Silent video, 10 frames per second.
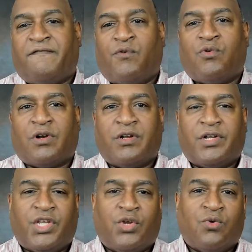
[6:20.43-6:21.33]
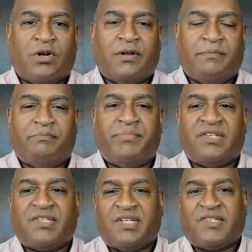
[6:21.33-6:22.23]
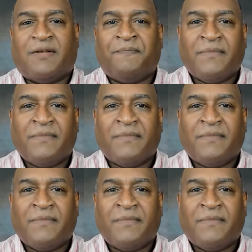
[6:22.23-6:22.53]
for your business?